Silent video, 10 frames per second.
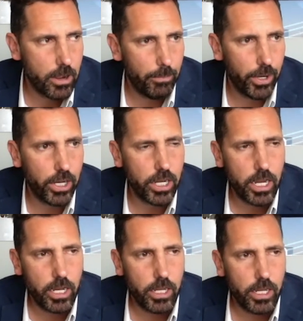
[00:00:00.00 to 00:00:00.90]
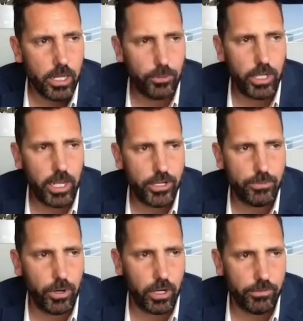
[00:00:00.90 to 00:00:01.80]
But the
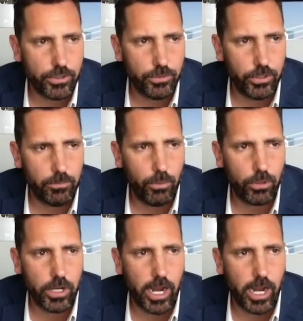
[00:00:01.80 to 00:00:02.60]
communication part of it's really important.